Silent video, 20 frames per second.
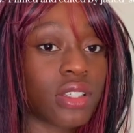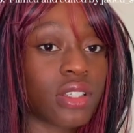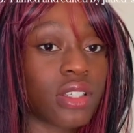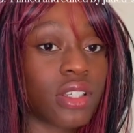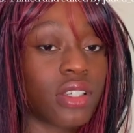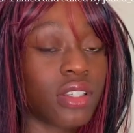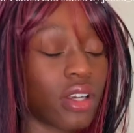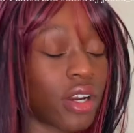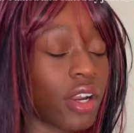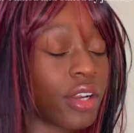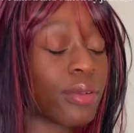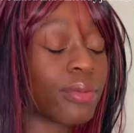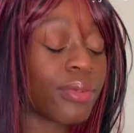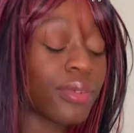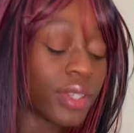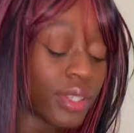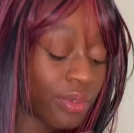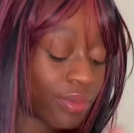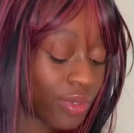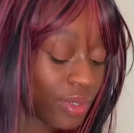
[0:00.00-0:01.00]
an
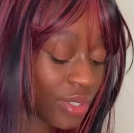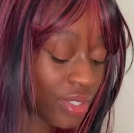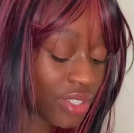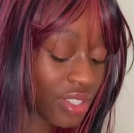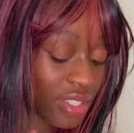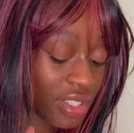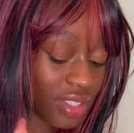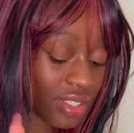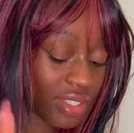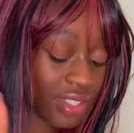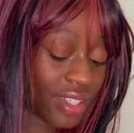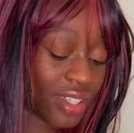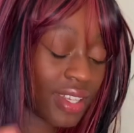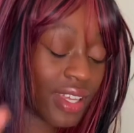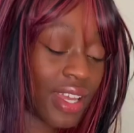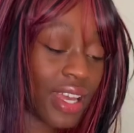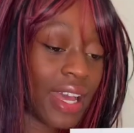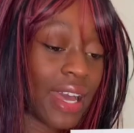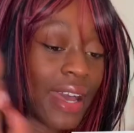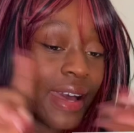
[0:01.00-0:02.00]
ivory version,
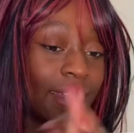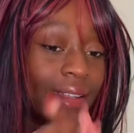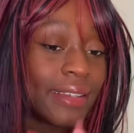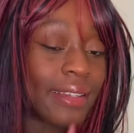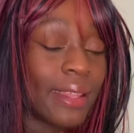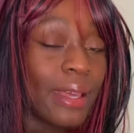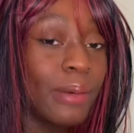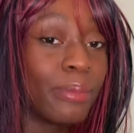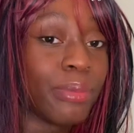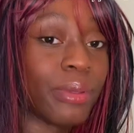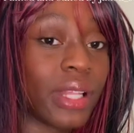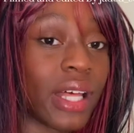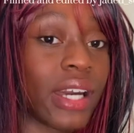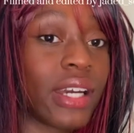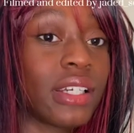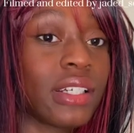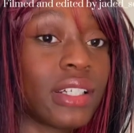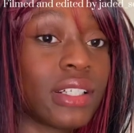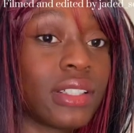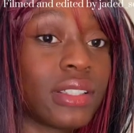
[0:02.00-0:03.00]
and a black
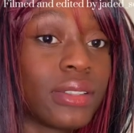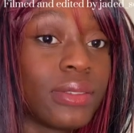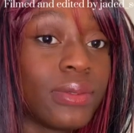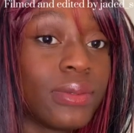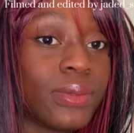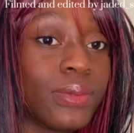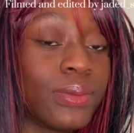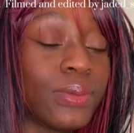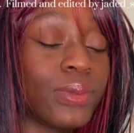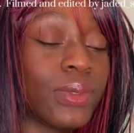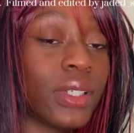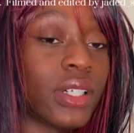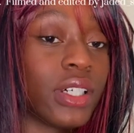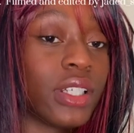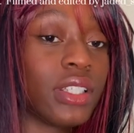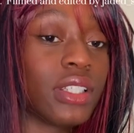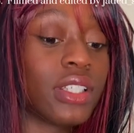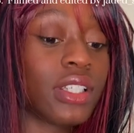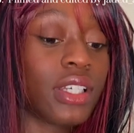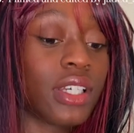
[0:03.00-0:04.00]

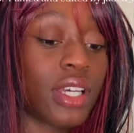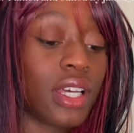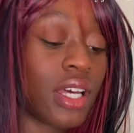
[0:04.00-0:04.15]
one.